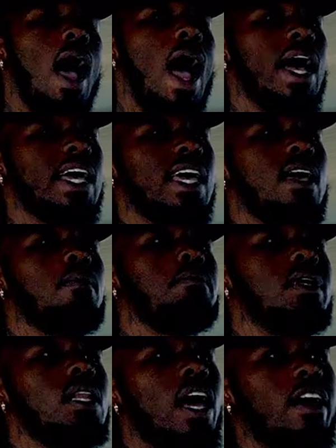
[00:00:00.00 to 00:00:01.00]
I can't
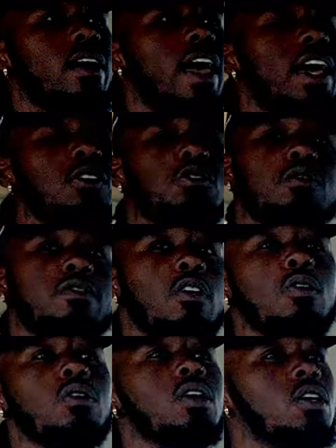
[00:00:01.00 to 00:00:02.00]
be like extra
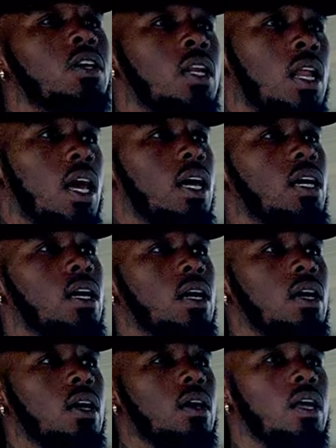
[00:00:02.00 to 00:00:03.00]
vulgar and like
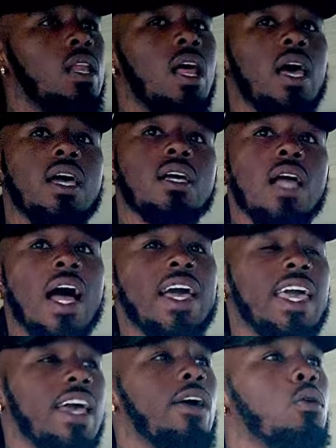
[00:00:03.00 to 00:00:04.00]
and like I
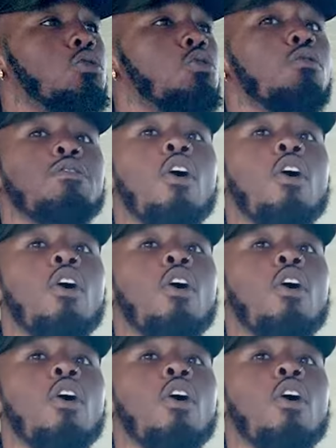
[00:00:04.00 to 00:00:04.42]
can't Can go I too something?